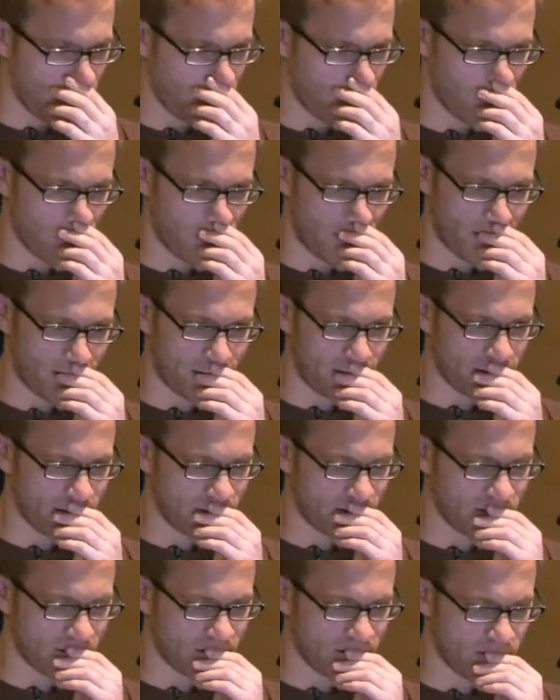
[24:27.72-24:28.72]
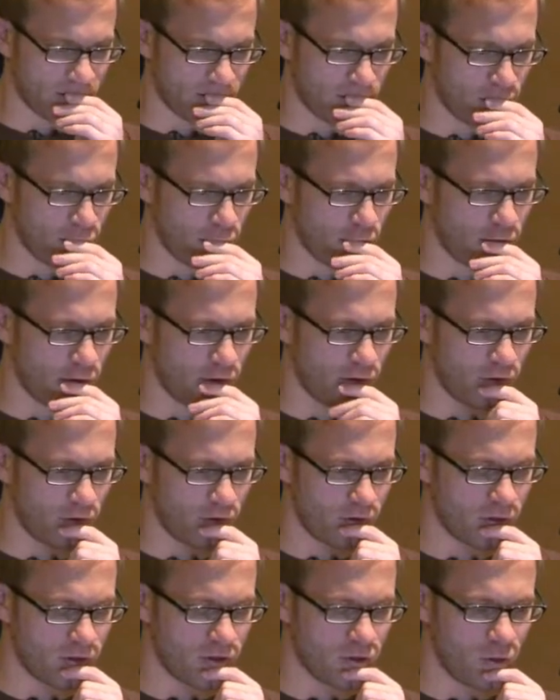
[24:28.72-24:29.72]
All right, so
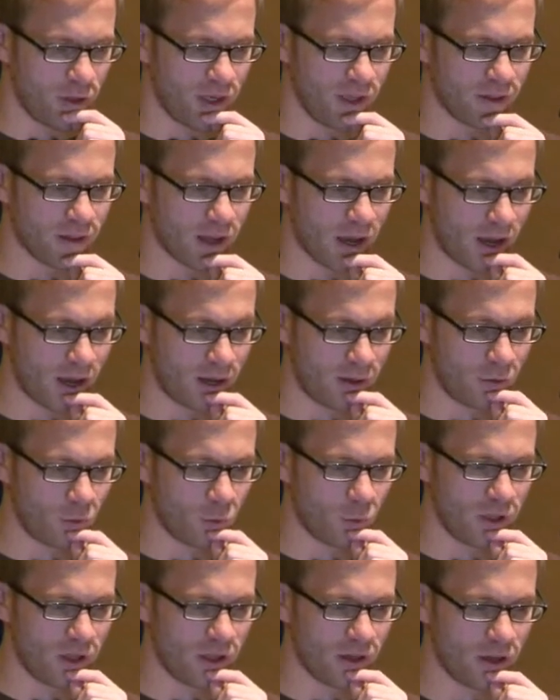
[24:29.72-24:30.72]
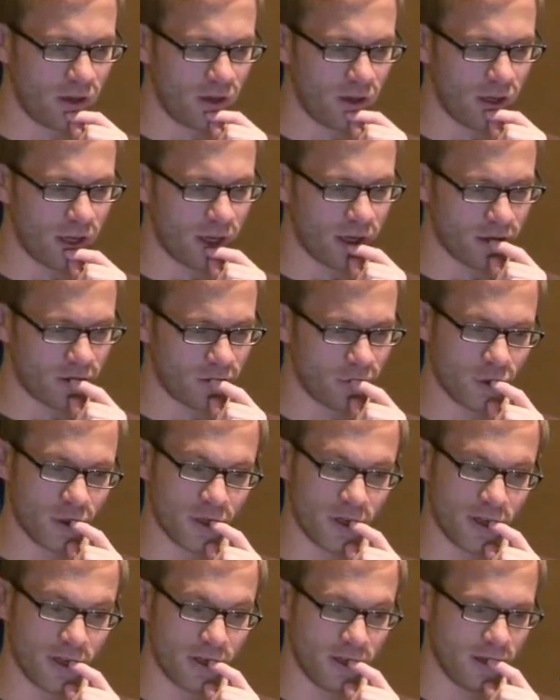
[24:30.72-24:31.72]
doing that, we can
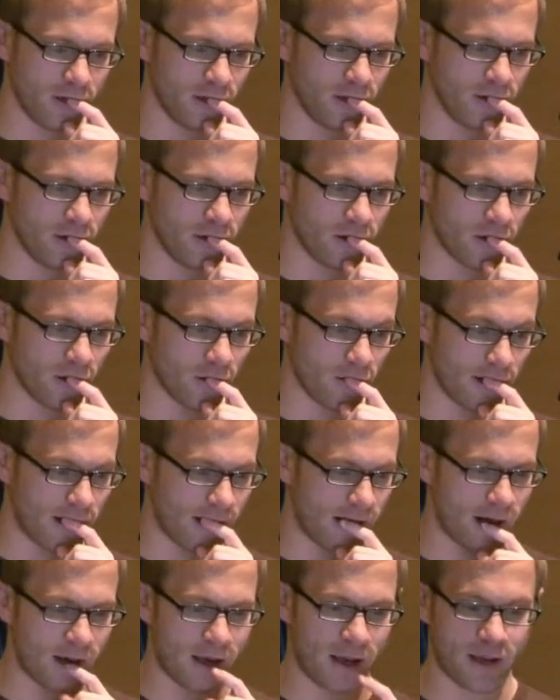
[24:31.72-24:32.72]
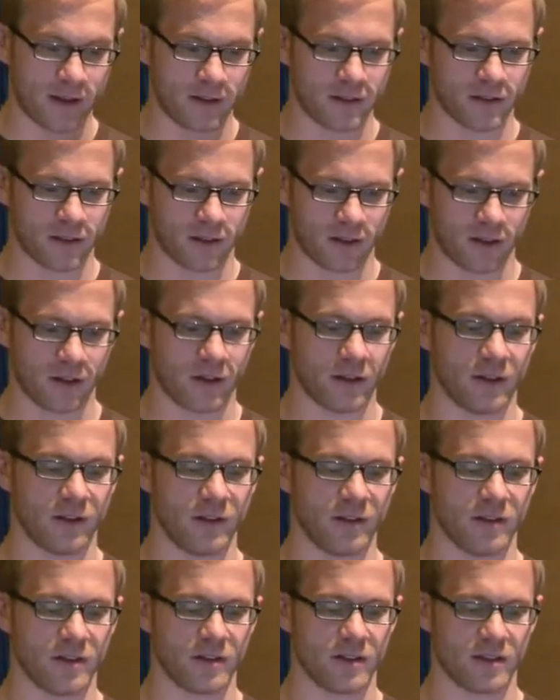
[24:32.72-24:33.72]
actually go ahead
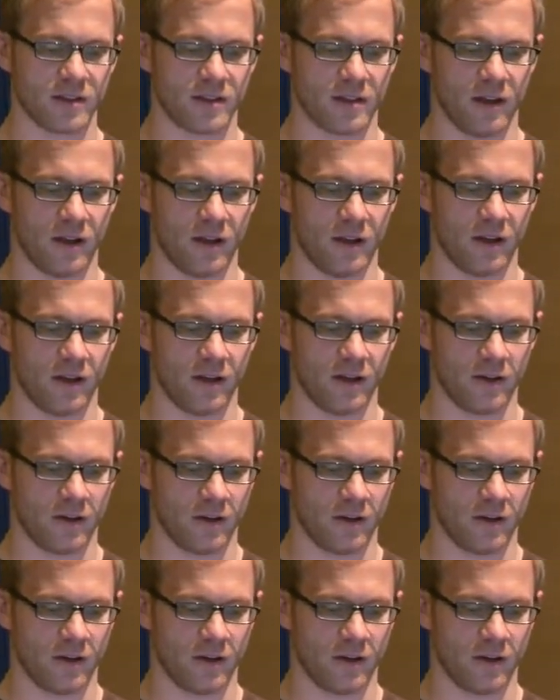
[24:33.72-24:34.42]
and say